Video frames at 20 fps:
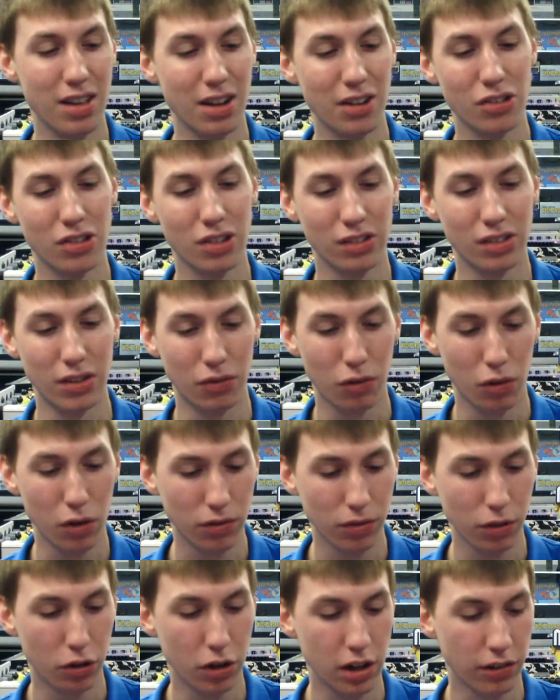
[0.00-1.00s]
Nintendo
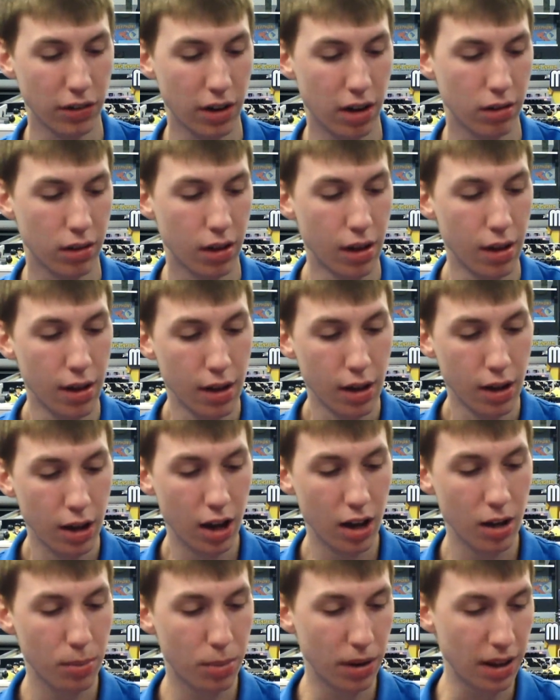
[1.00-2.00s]
64 floating around.
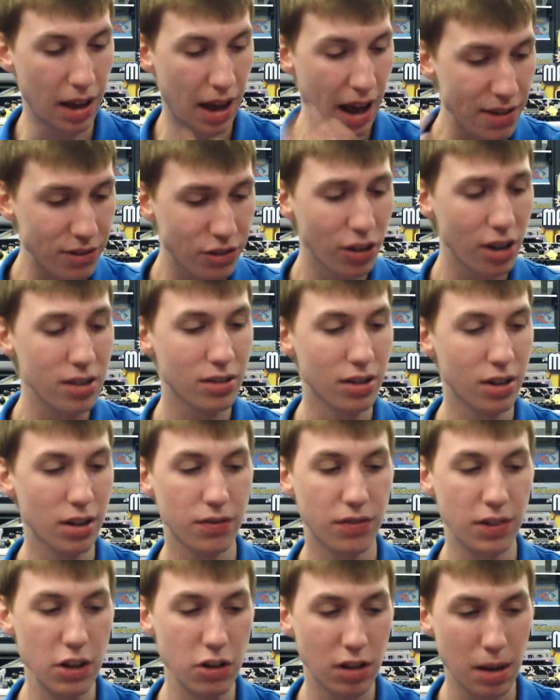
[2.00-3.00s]
But after I
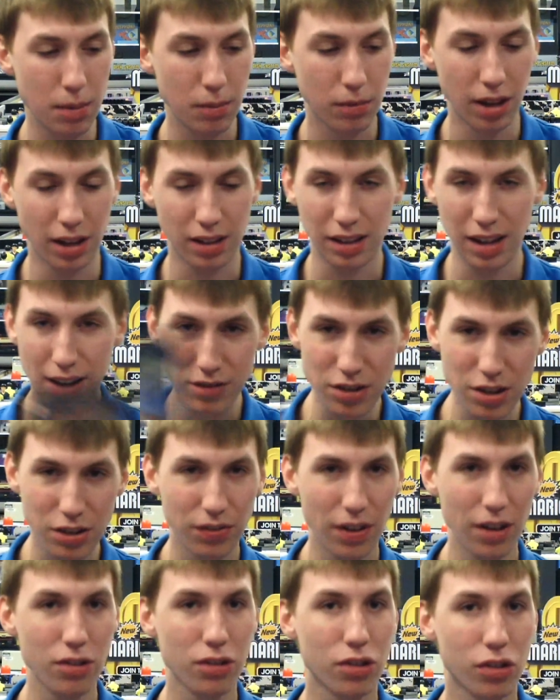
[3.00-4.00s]
started video game collecting, I've
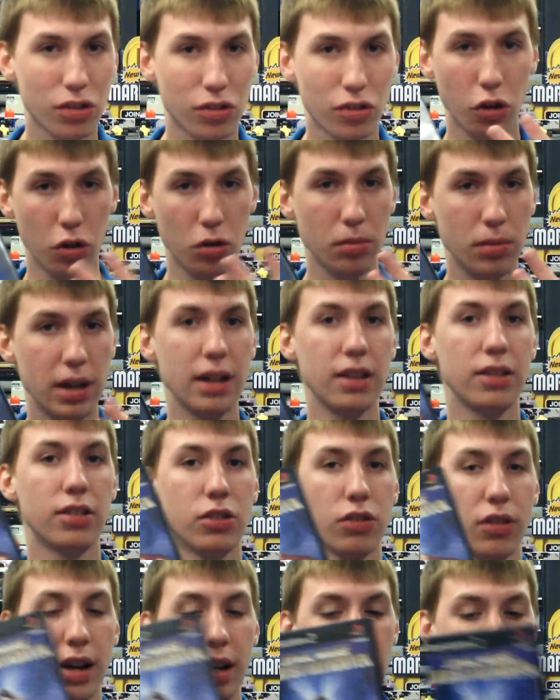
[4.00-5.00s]
just found so many
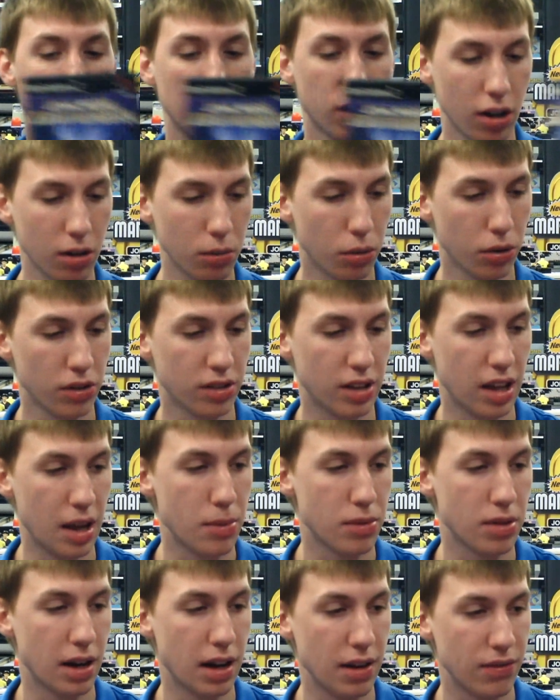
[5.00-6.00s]
strange Star Wars
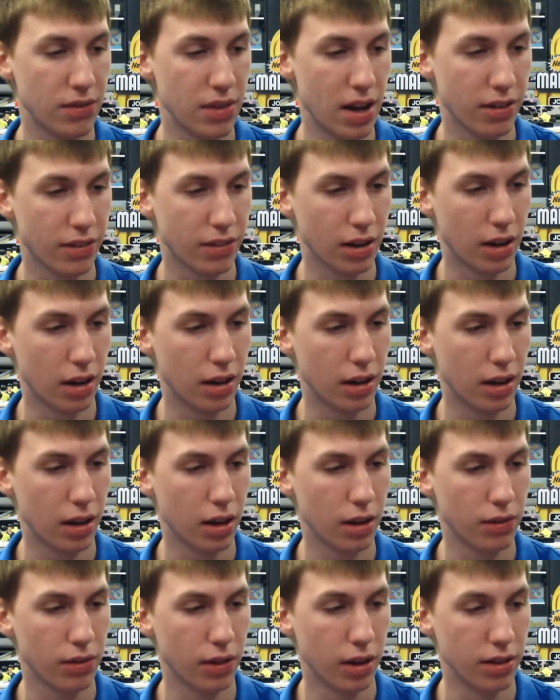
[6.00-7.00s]
games that I've never
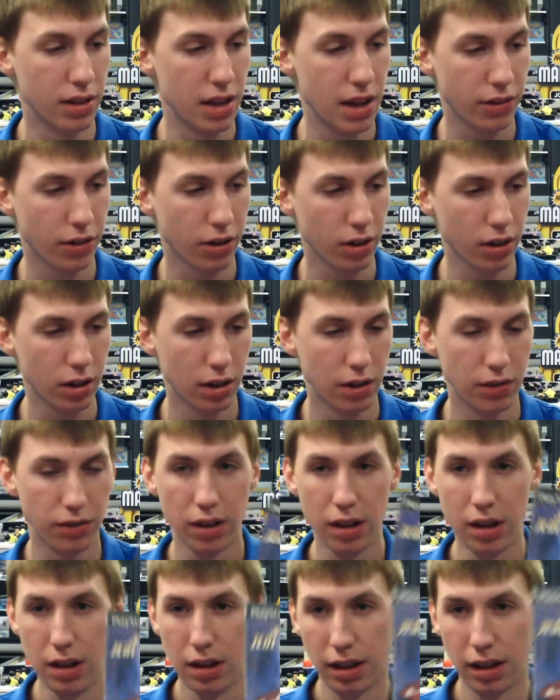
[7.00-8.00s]
heard of.